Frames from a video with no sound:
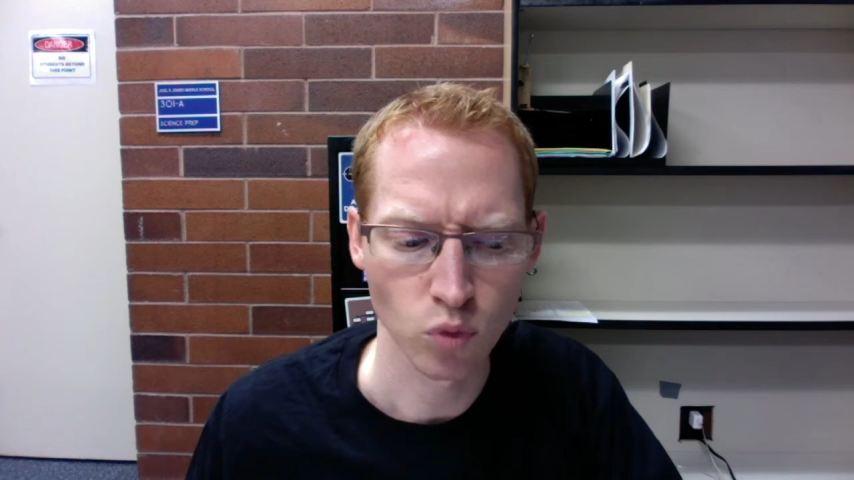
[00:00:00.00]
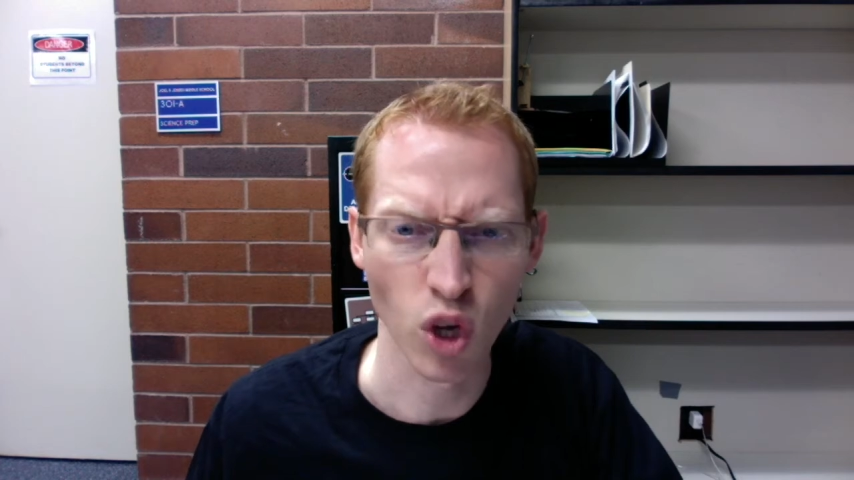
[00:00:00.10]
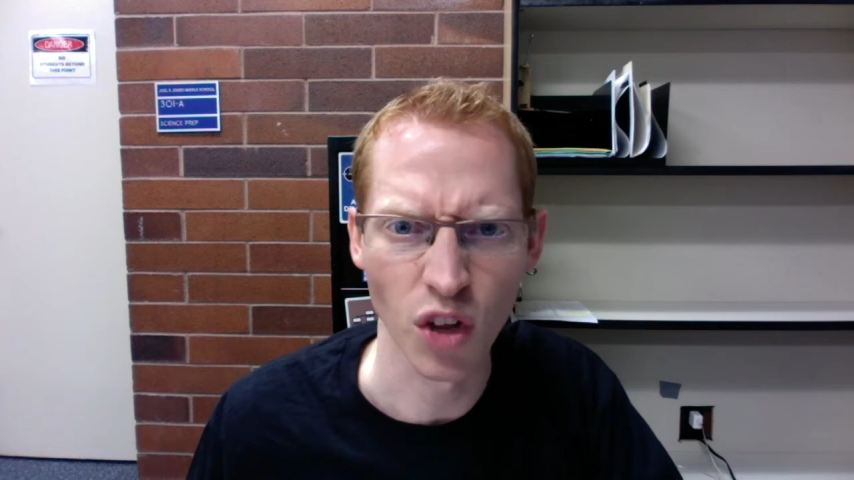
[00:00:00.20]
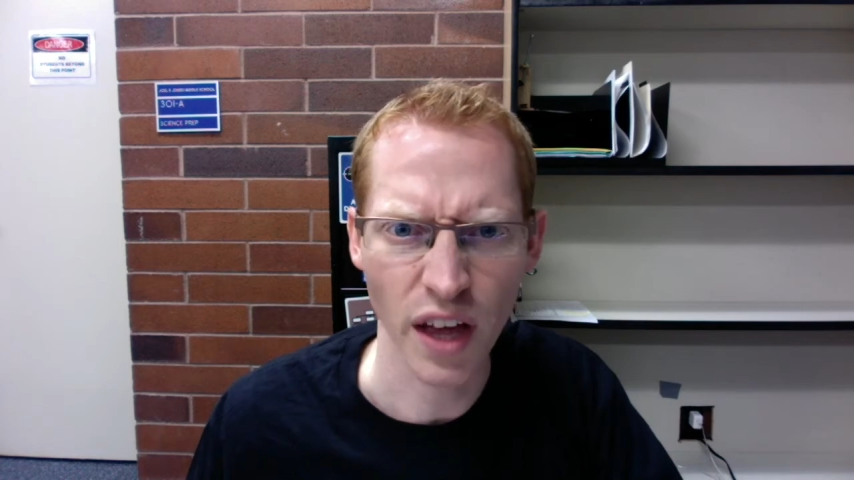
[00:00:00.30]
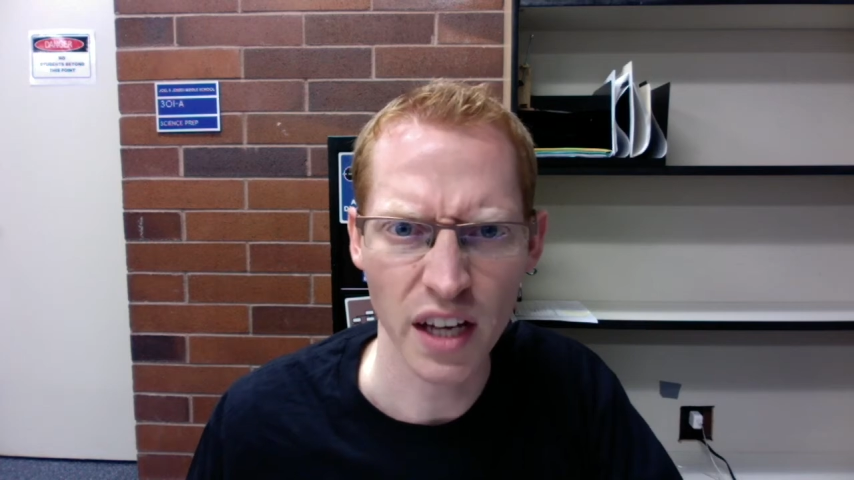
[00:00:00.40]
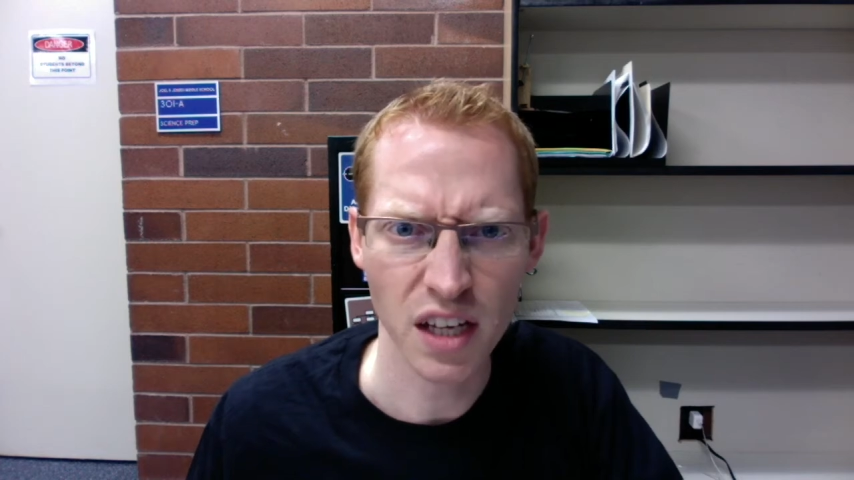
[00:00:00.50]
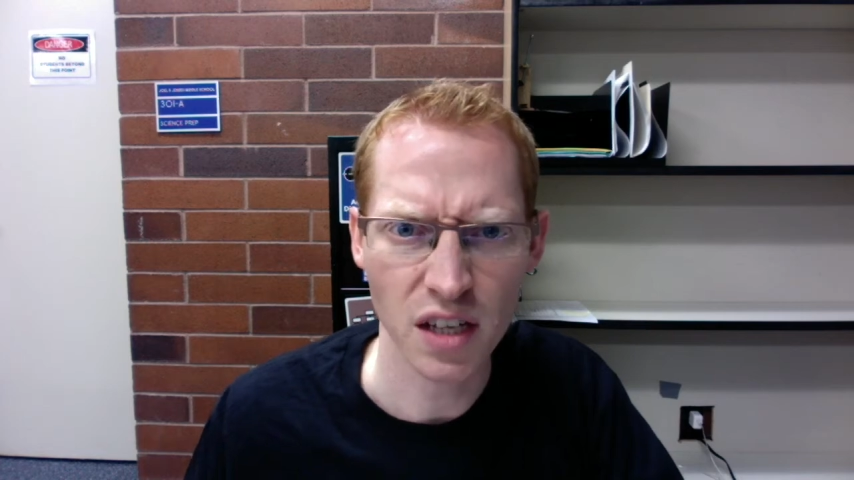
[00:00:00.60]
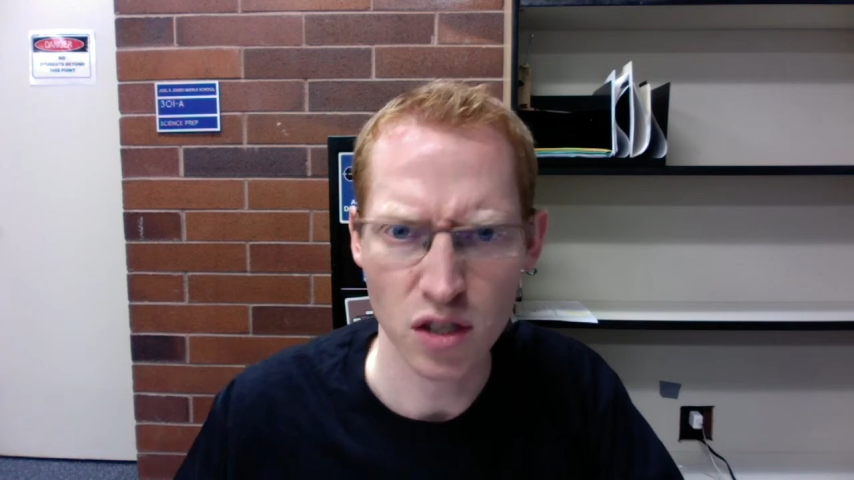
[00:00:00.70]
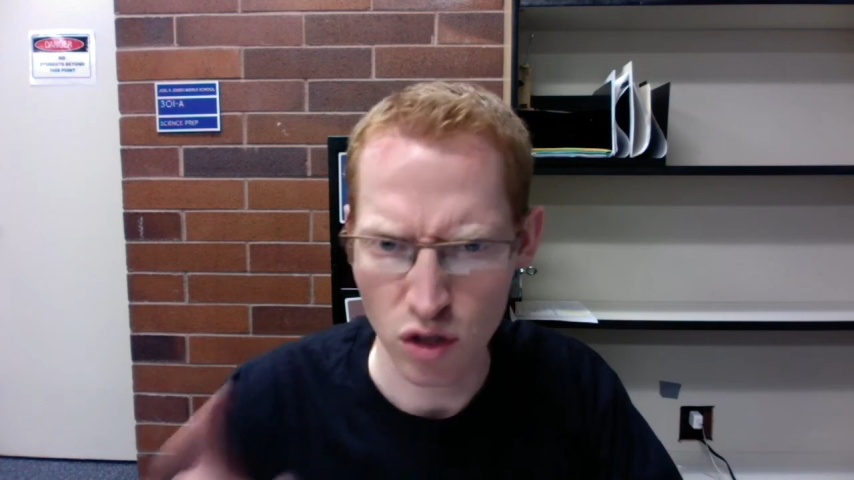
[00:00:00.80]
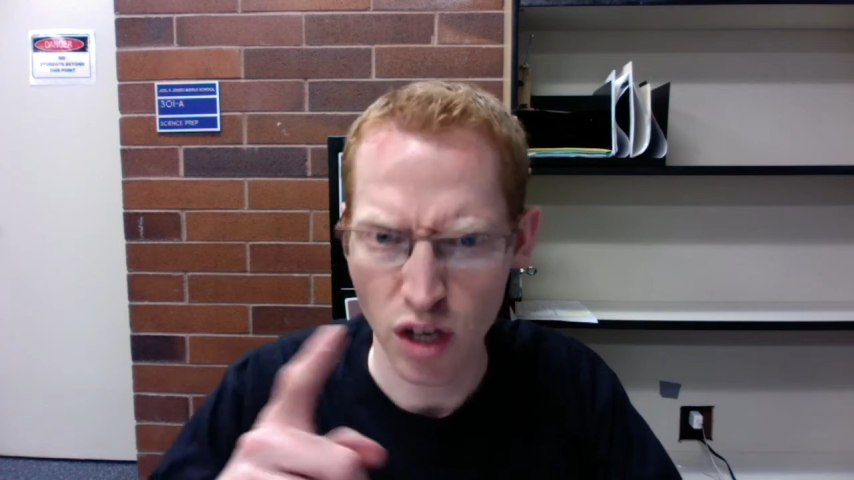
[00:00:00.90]
Well, in that
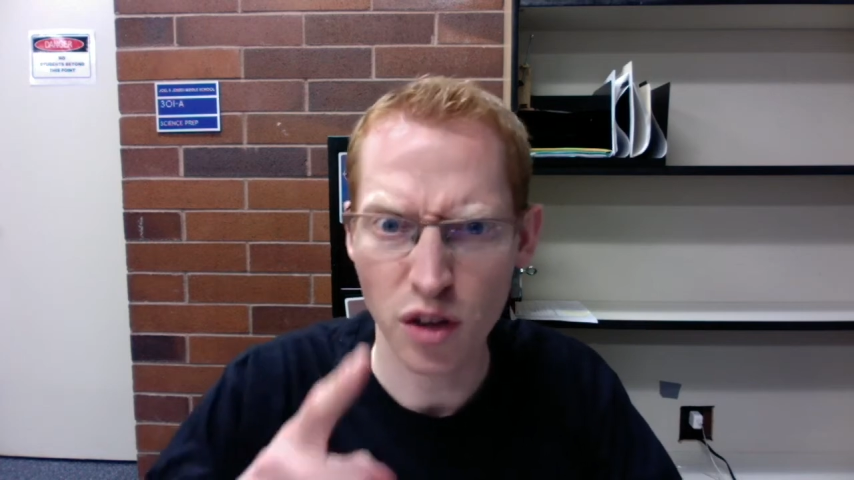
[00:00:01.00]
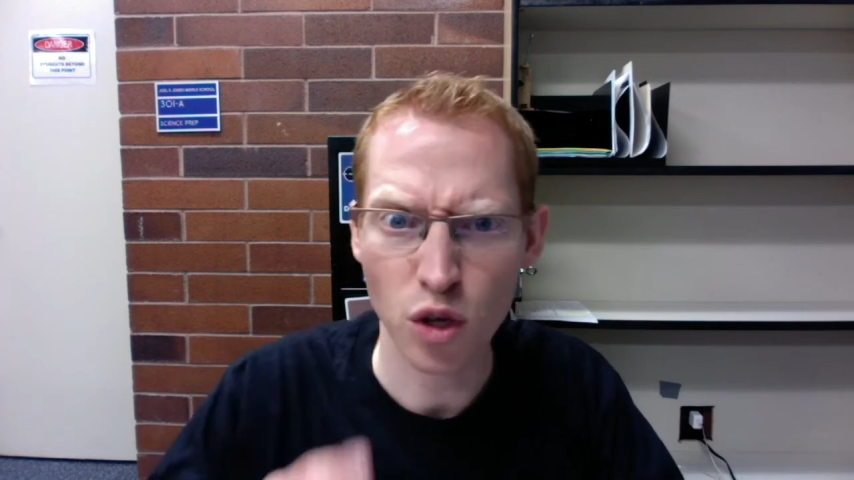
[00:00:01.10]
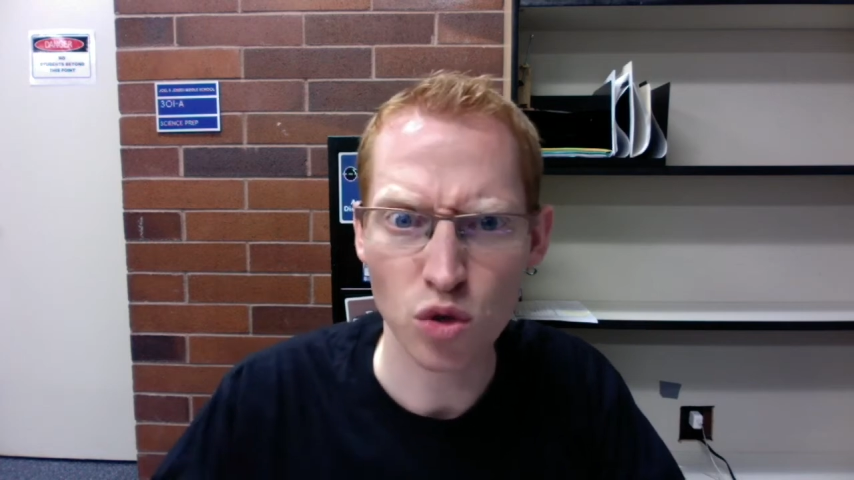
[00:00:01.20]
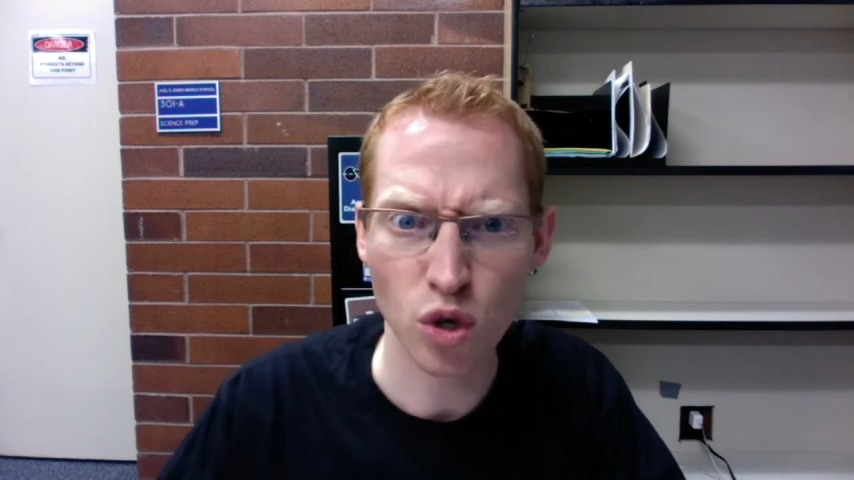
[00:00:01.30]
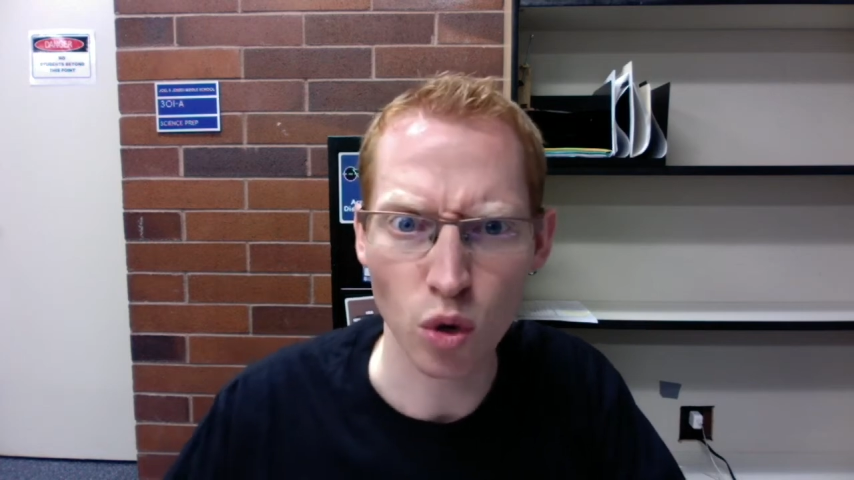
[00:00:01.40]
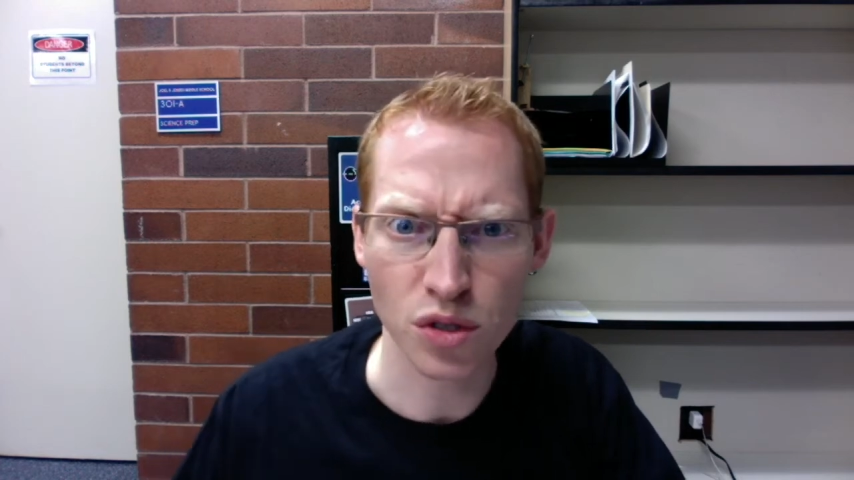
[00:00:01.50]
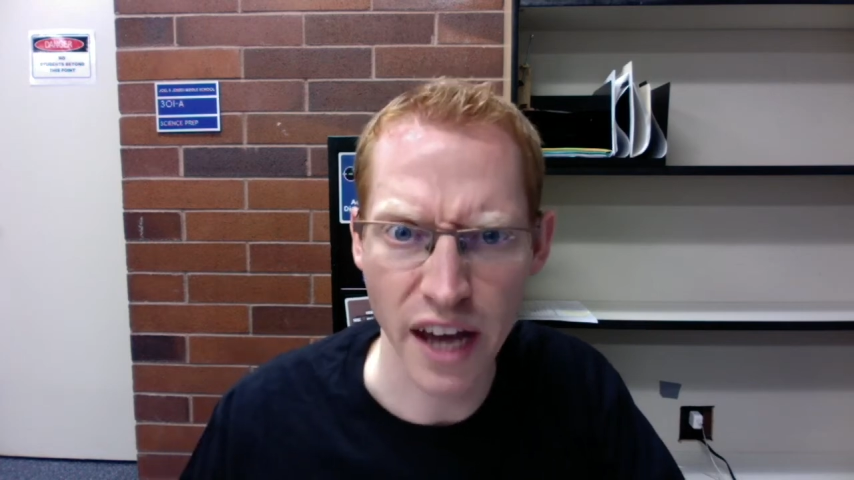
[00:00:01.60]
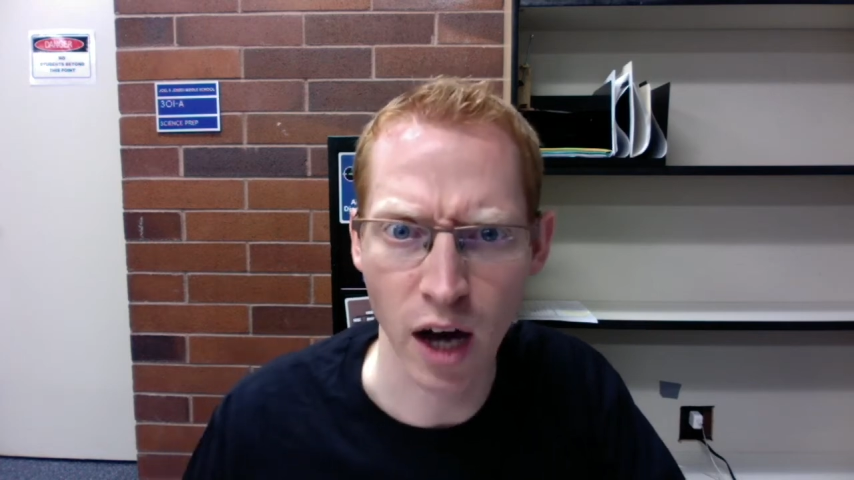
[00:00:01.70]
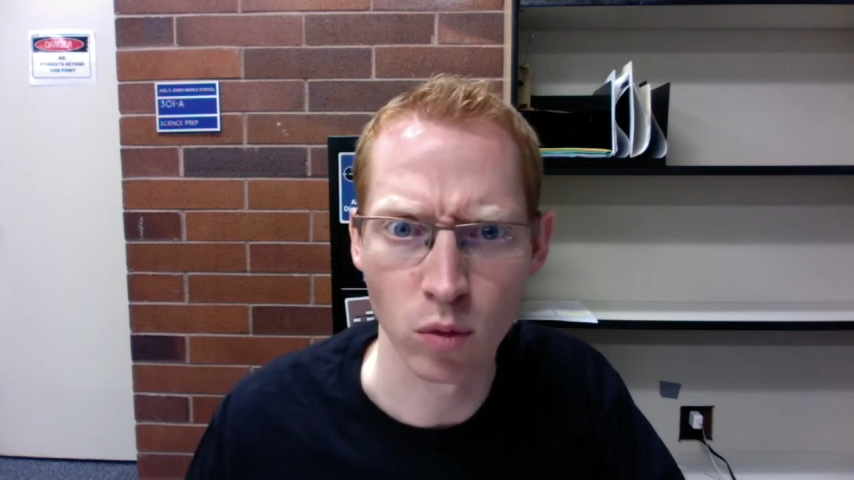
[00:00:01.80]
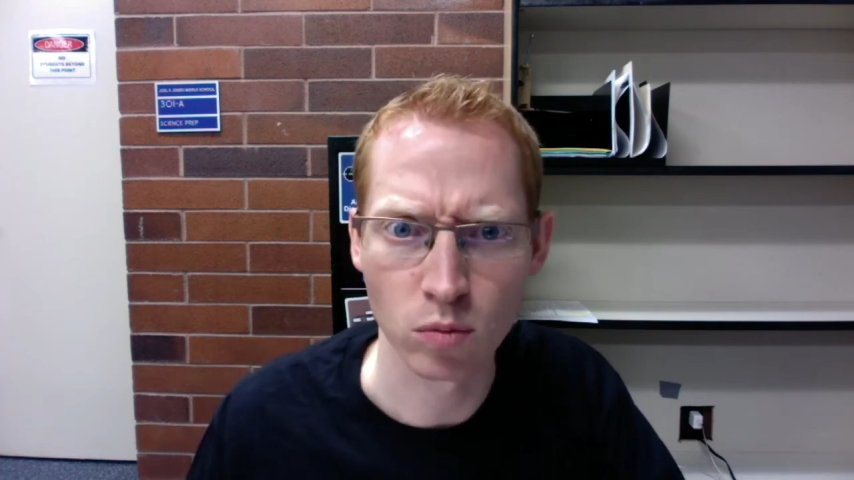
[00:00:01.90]
case, none of those goals
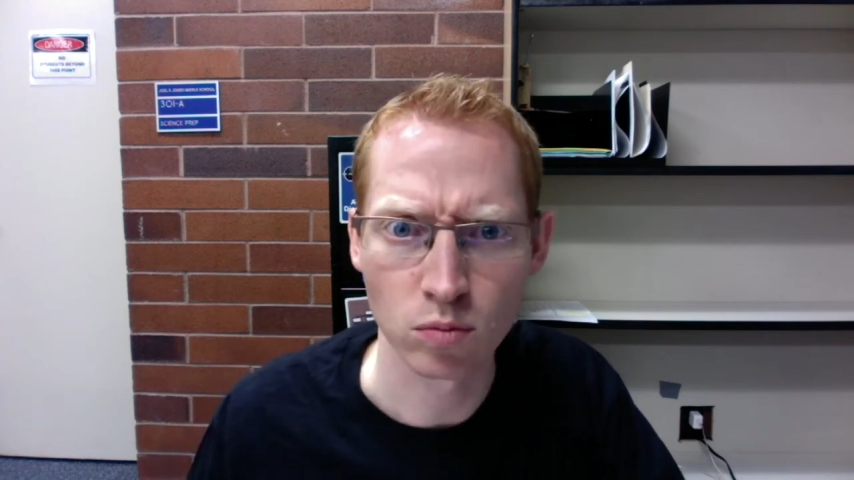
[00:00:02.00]
count.